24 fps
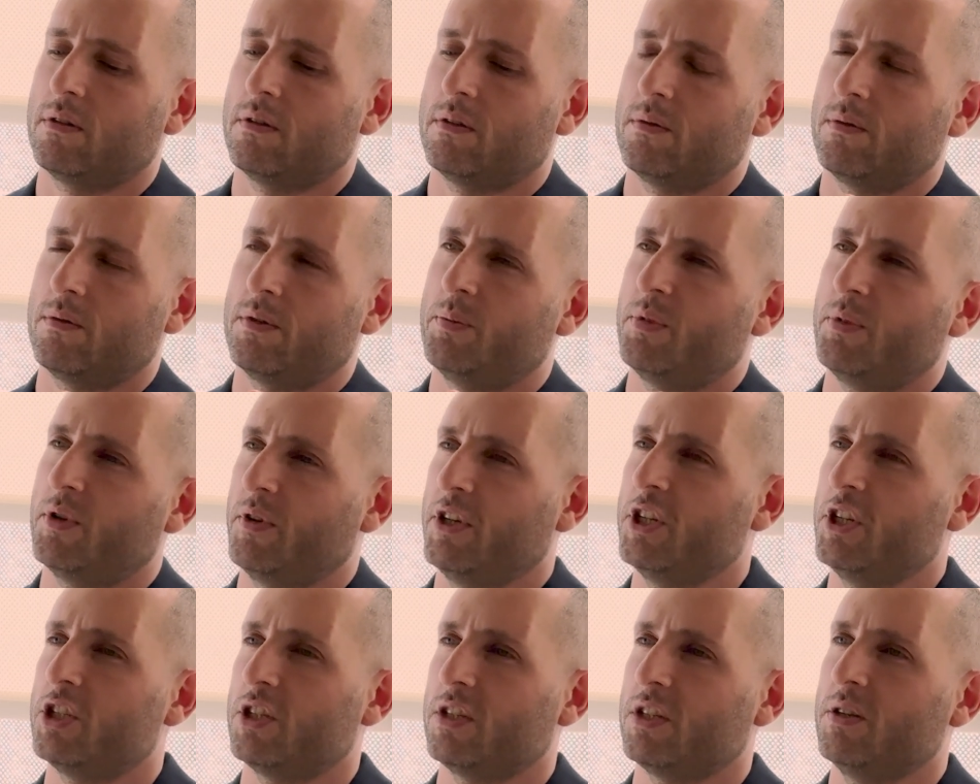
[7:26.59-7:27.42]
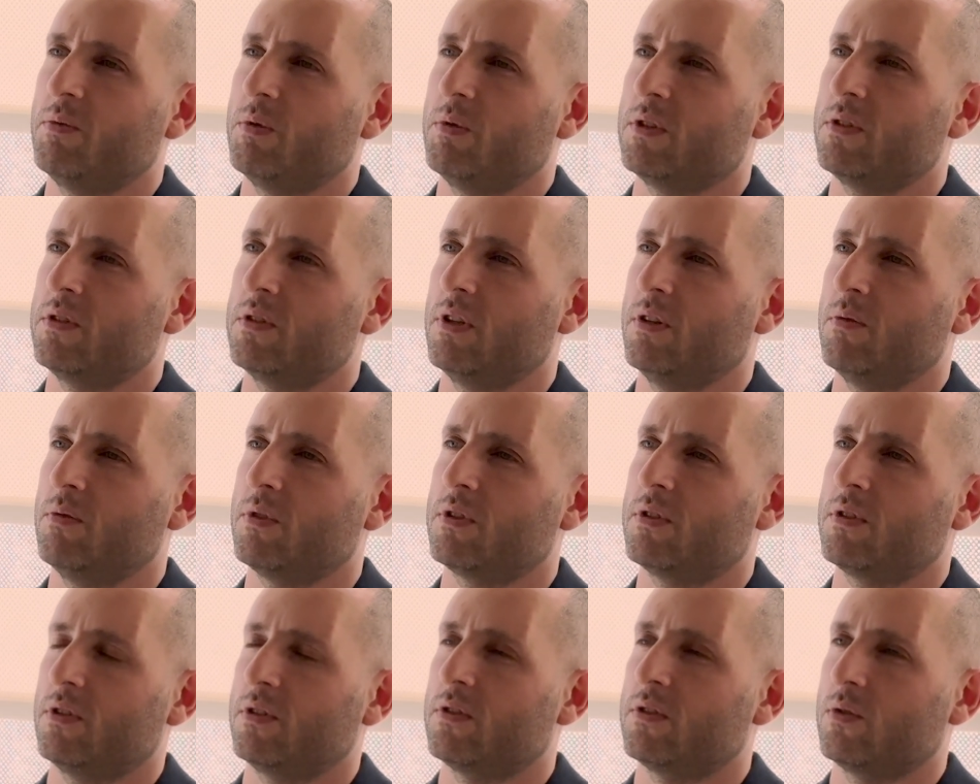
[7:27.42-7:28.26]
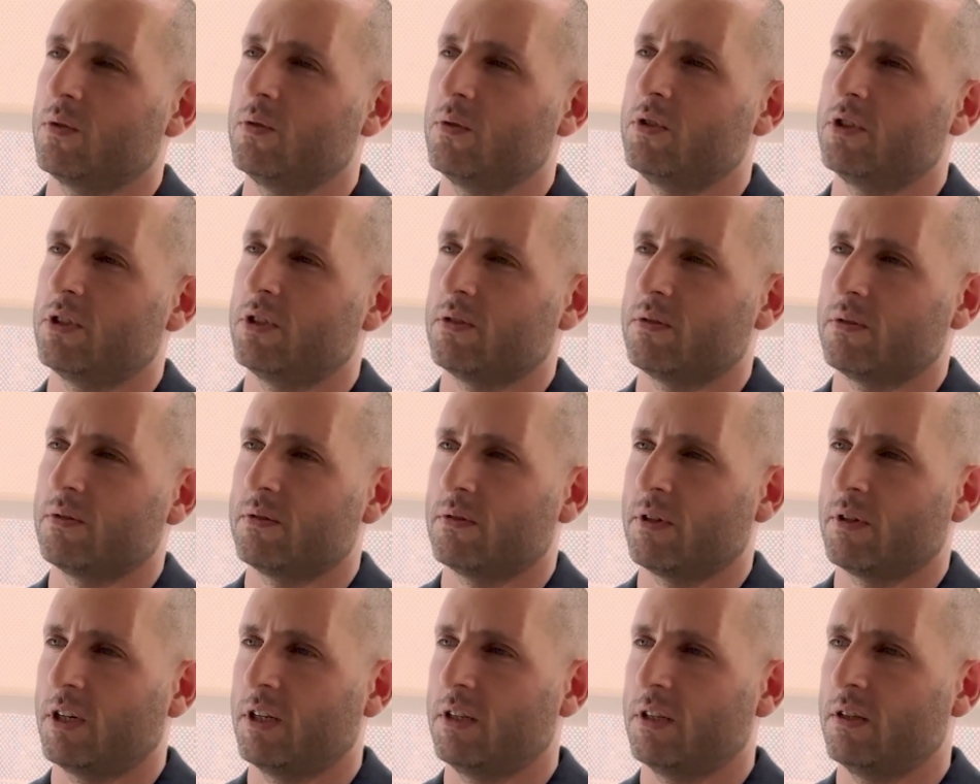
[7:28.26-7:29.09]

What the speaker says: reparation. He wants a solution, right?